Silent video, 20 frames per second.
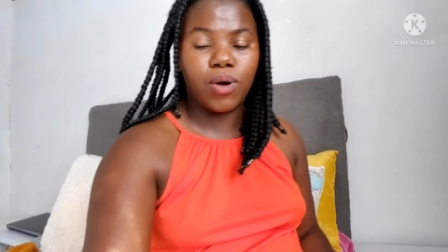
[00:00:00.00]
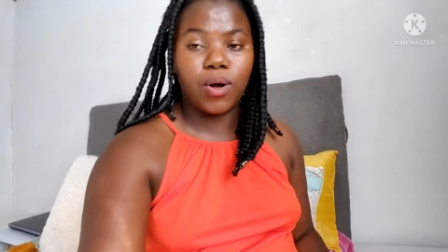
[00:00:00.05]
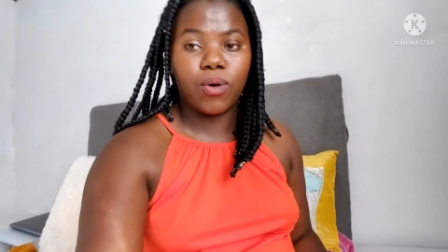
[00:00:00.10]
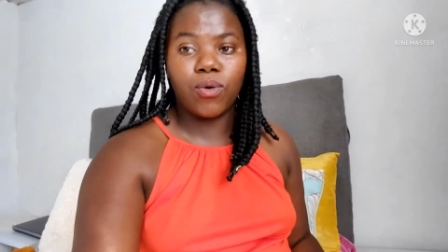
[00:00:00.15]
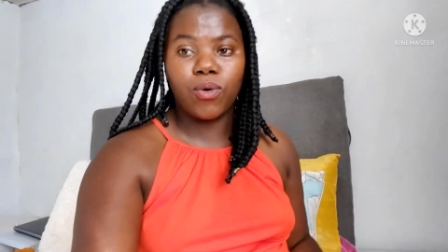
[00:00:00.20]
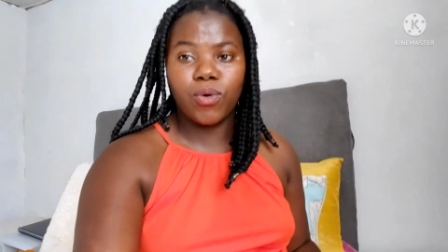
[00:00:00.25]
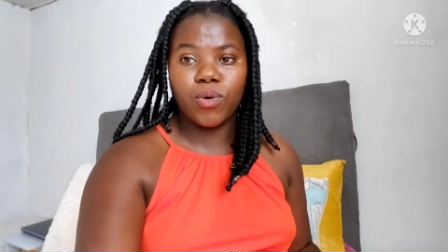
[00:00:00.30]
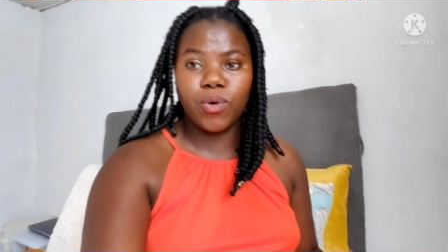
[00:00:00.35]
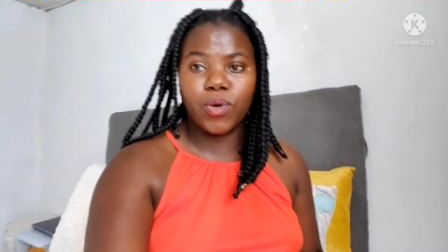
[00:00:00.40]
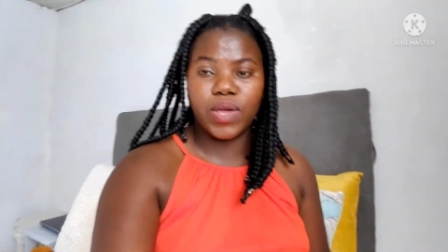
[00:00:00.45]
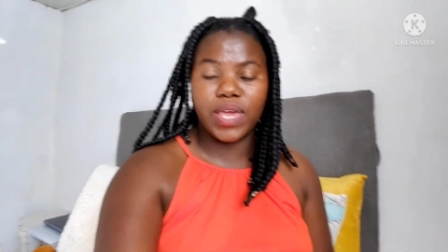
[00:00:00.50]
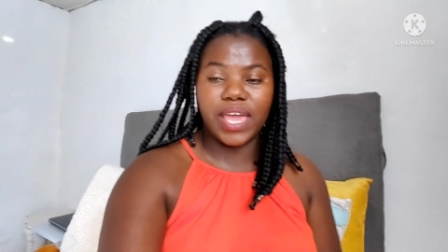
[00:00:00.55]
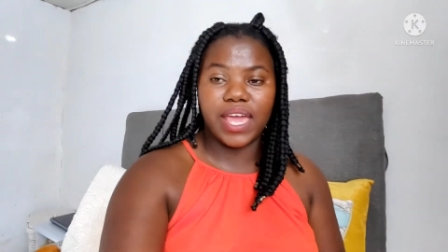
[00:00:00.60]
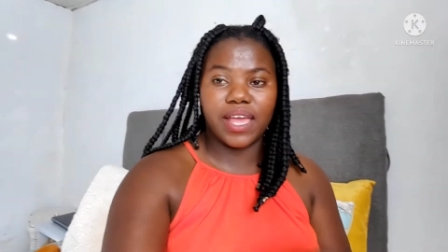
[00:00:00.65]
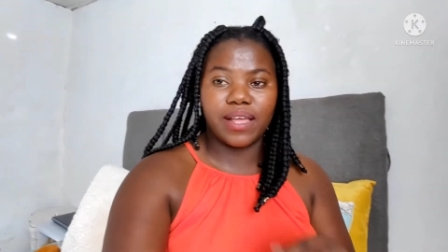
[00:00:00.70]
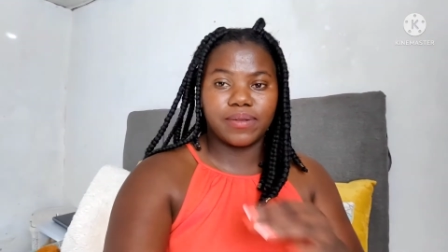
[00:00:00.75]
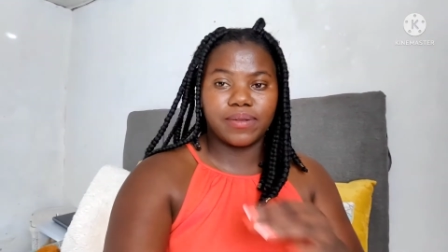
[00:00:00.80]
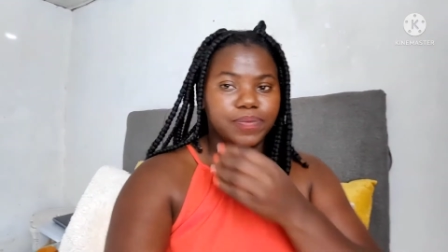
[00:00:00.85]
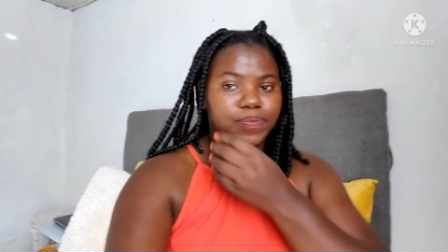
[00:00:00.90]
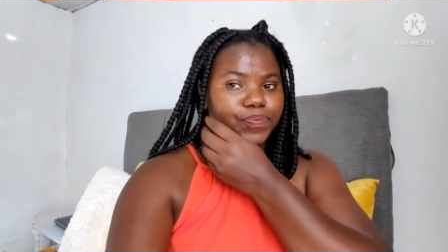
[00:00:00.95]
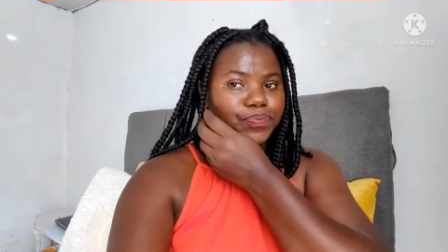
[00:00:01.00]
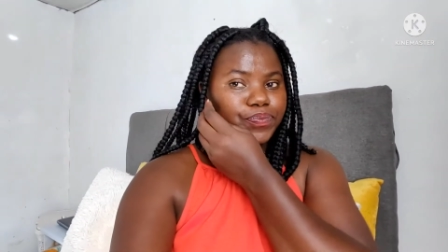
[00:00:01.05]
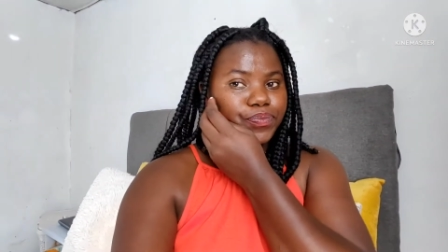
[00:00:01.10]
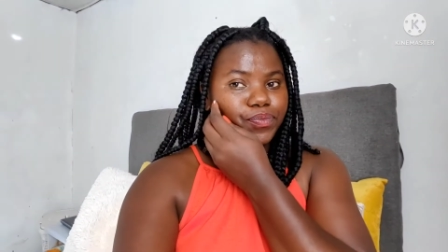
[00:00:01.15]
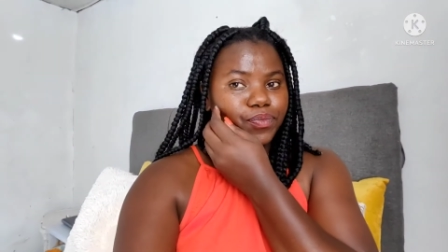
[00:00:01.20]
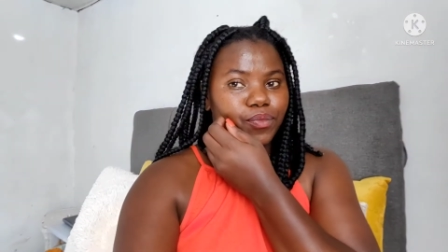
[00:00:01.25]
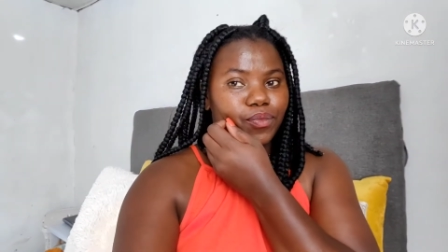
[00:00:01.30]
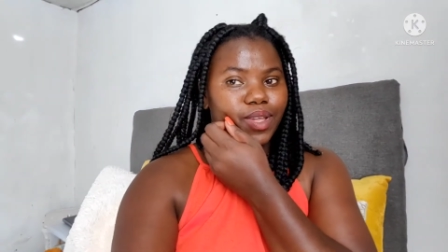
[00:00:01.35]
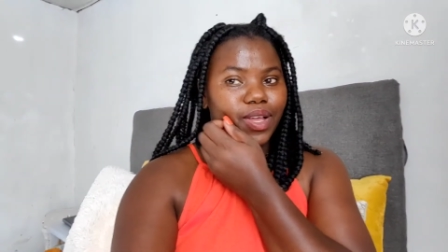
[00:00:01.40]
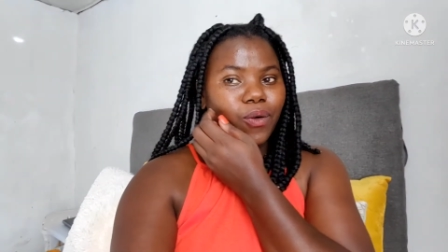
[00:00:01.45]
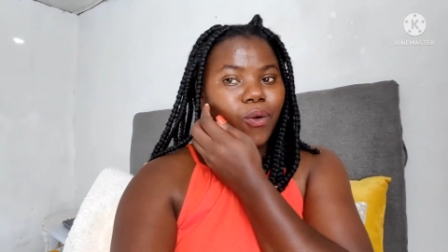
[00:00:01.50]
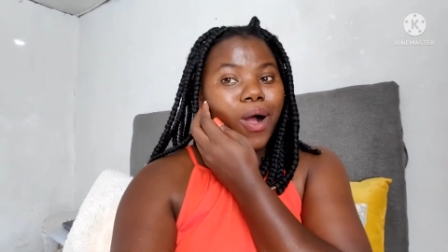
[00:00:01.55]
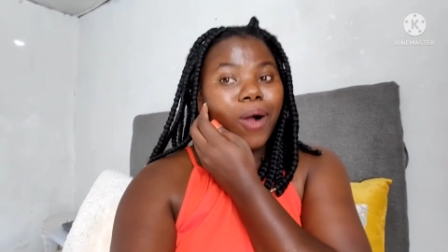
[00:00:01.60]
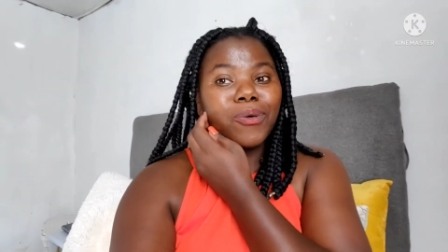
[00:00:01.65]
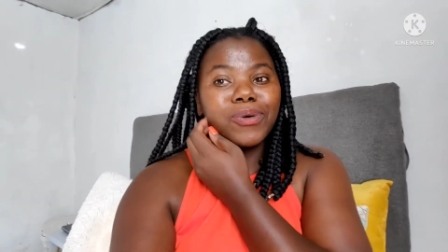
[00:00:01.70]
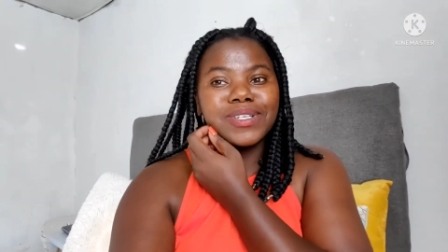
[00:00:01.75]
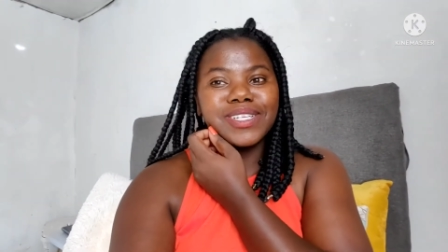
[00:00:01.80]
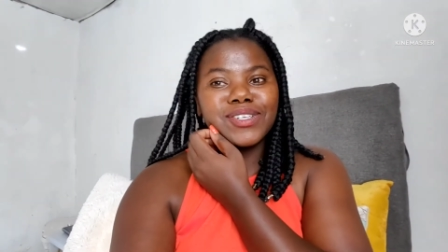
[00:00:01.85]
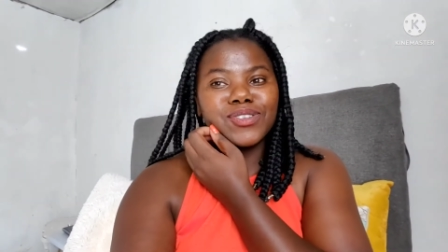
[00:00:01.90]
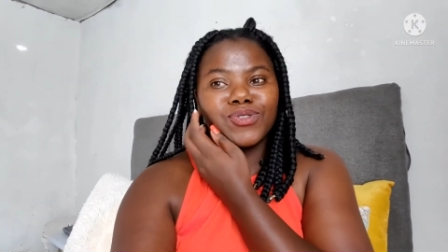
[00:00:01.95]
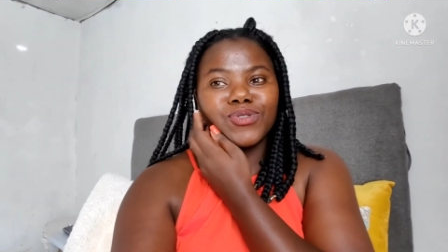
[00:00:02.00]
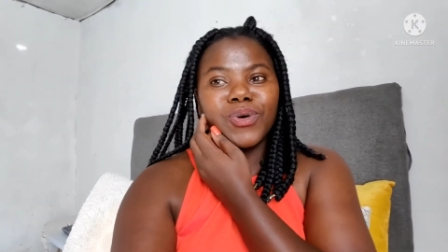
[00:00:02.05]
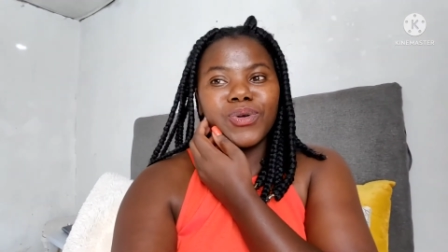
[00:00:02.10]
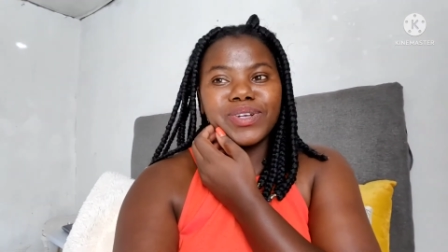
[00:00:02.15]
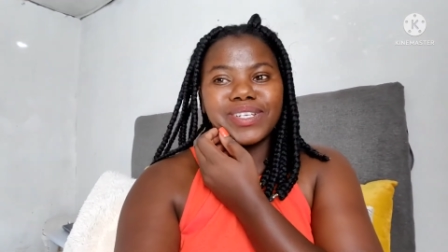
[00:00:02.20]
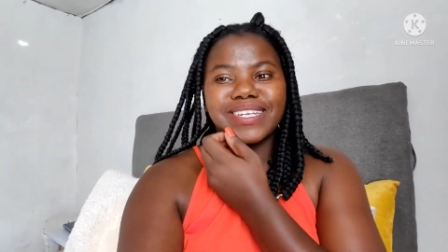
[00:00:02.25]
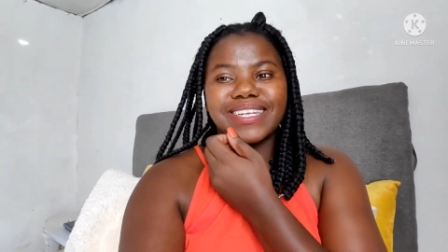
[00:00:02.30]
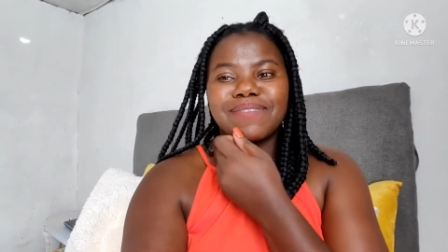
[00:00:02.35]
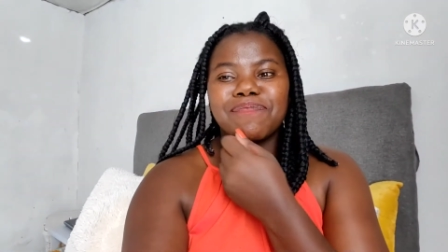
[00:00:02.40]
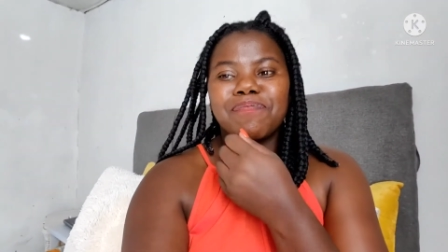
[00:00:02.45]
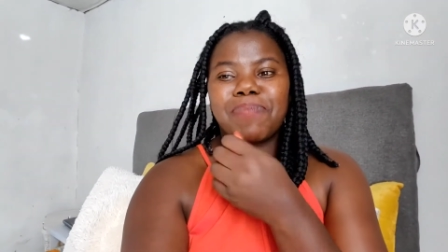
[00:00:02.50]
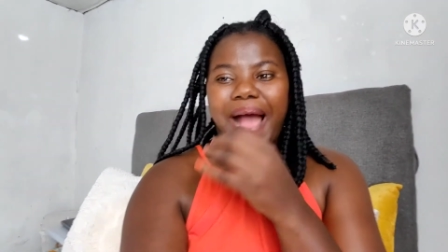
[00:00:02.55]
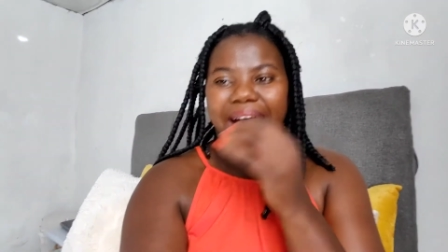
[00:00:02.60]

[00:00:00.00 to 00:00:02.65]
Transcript: Kwaku does not